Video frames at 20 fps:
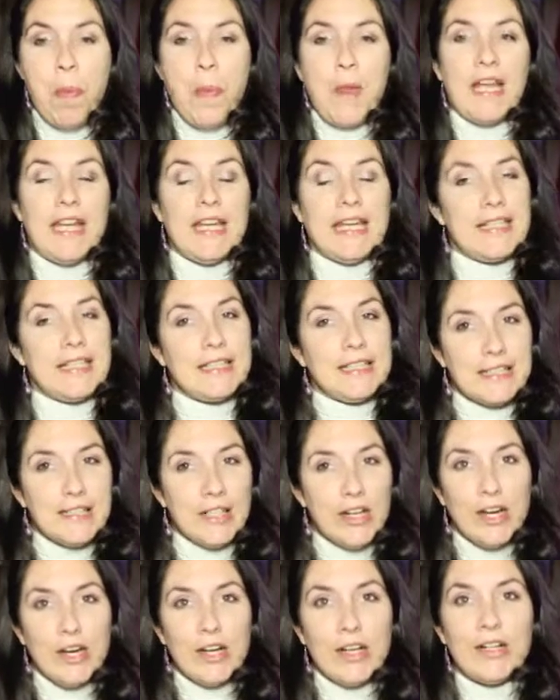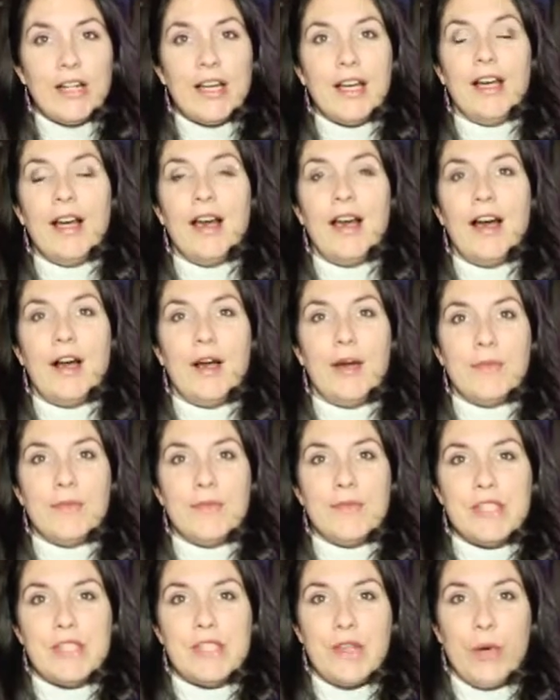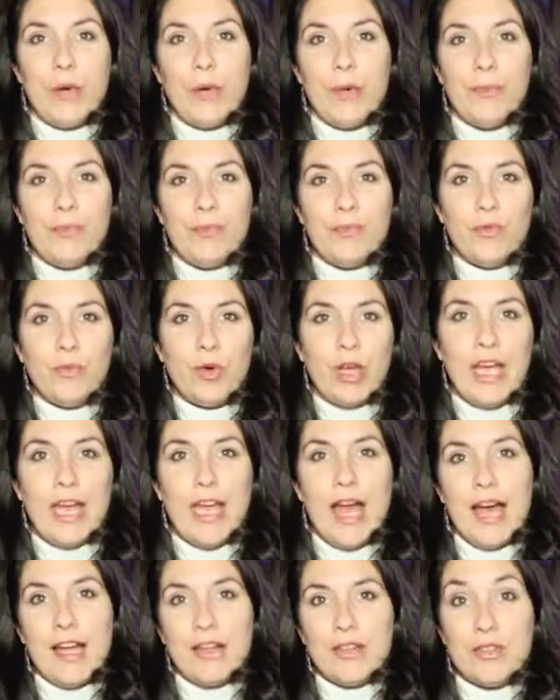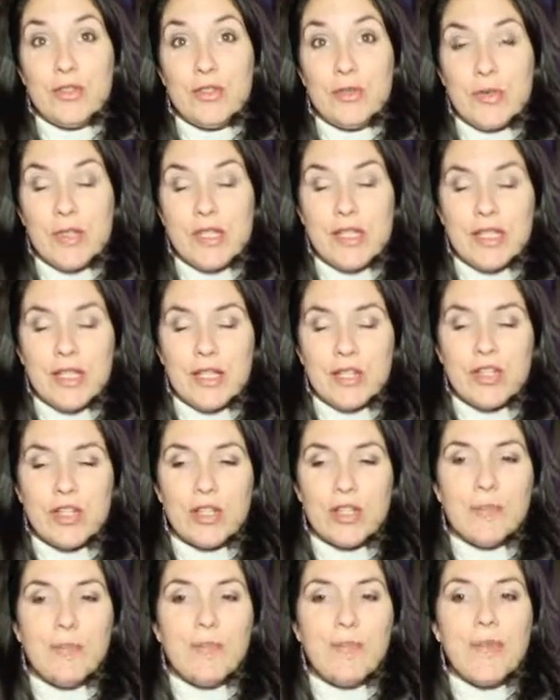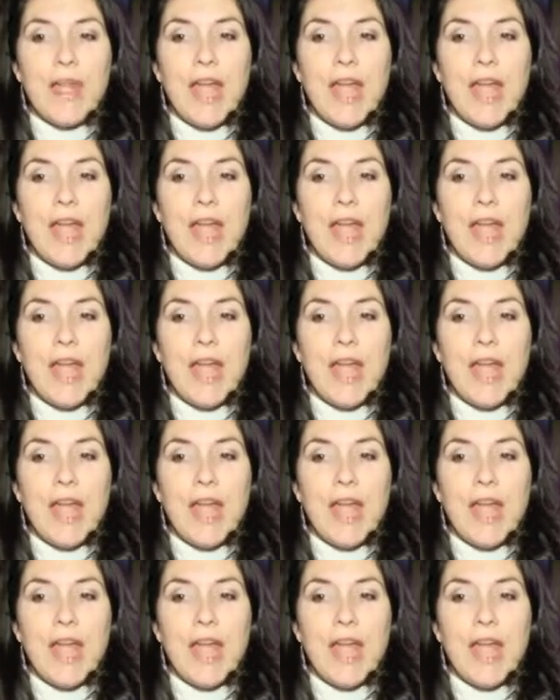He didn't turn, so we had to do C-section.